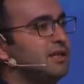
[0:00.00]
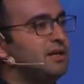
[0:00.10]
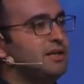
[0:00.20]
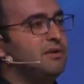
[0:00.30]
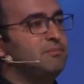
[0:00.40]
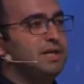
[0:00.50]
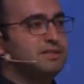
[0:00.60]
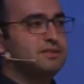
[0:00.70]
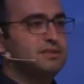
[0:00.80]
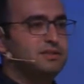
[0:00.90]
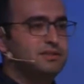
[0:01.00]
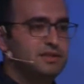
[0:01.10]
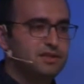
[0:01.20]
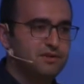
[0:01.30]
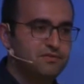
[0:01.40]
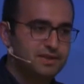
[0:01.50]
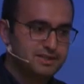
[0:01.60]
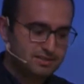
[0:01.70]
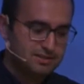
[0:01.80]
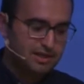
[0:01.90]
are embedded in the
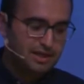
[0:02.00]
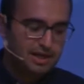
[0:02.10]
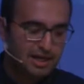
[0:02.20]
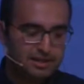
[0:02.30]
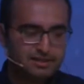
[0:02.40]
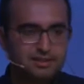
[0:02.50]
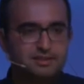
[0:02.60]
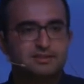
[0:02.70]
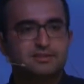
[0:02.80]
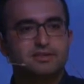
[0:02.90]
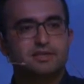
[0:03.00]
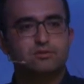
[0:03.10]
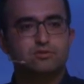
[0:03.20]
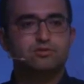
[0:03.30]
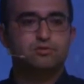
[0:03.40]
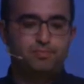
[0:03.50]
graphics, and it is reduced to